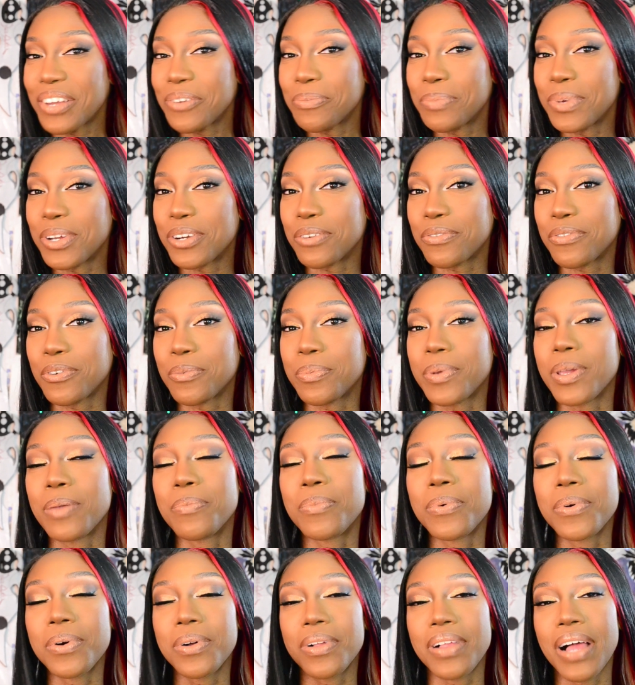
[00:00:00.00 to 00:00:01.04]
beautiful
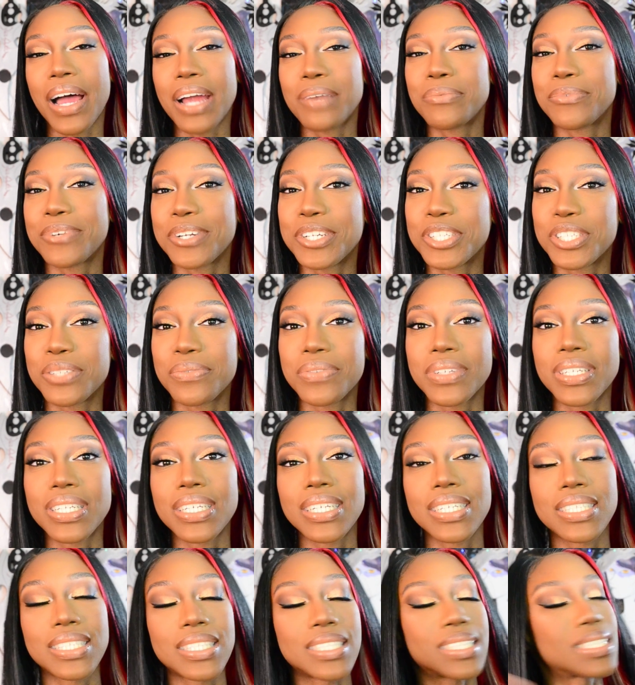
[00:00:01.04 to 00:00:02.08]
people, I'm Raish
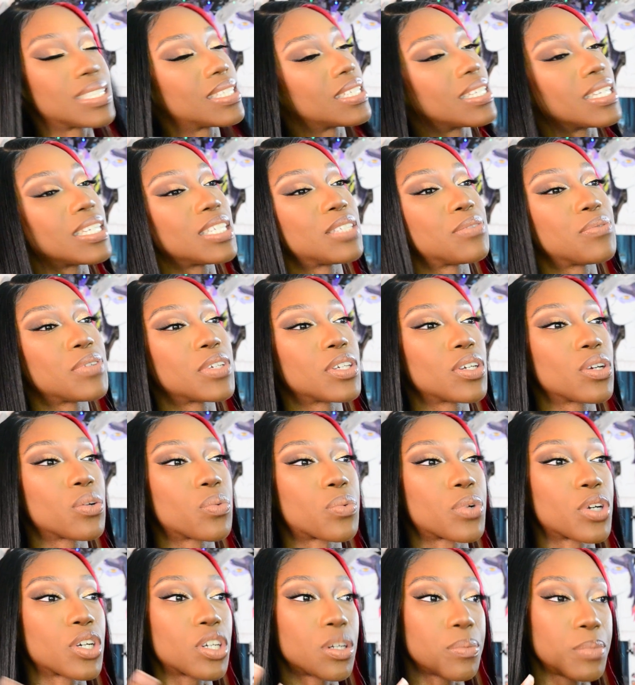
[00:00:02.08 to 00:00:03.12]
Phoenix, and in today's video
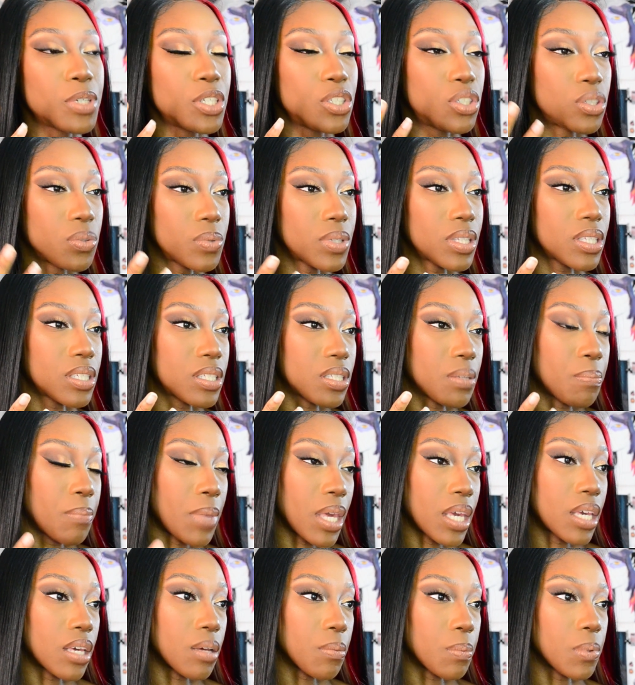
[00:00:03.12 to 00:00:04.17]
we're going to be doing this
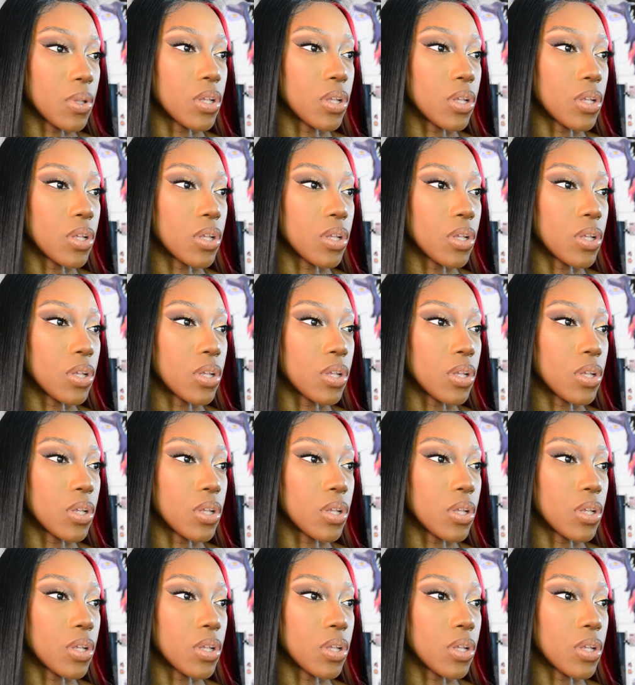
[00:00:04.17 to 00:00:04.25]
makeup